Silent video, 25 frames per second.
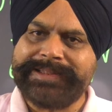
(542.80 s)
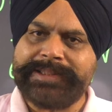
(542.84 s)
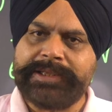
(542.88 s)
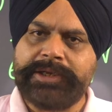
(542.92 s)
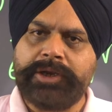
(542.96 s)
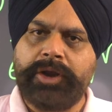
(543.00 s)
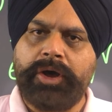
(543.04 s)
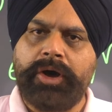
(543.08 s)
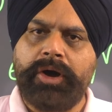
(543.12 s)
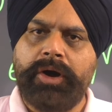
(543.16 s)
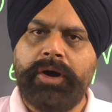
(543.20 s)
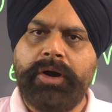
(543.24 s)
the
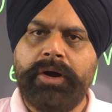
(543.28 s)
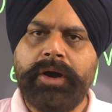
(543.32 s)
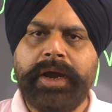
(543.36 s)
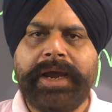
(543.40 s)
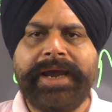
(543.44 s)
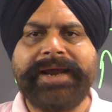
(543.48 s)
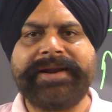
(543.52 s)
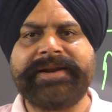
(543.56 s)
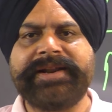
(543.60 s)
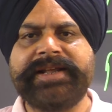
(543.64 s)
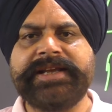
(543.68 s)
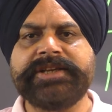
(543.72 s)
law,
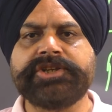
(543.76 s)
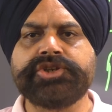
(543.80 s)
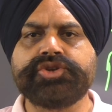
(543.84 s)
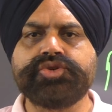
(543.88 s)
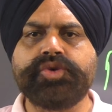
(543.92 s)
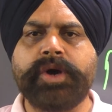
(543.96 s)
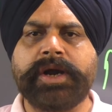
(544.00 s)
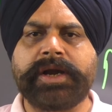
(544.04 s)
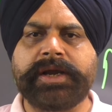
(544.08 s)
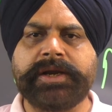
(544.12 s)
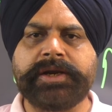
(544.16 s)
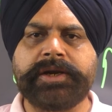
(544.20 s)
and reach to
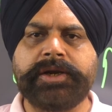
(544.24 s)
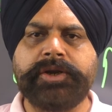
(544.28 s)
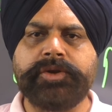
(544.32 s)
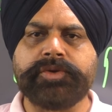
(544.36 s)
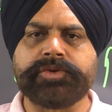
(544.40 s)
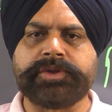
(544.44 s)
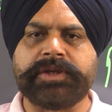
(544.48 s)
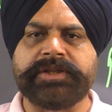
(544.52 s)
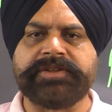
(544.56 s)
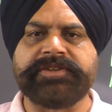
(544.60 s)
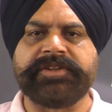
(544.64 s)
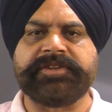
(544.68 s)
a
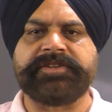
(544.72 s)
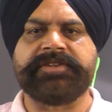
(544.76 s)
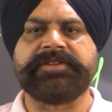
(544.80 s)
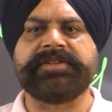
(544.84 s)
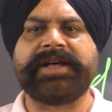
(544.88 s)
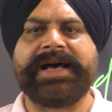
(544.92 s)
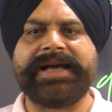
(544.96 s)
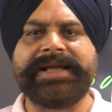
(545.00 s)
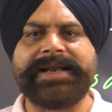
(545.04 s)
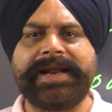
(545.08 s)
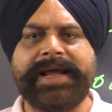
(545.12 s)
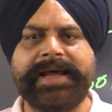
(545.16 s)
conclusion. This is
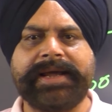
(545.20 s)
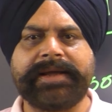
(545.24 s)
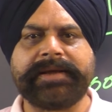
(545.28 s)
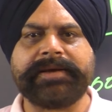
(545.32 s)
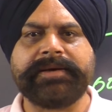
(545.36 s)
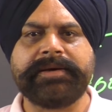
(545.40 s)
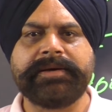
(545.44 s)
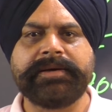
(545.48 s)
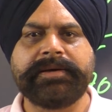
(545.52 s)
IRAC.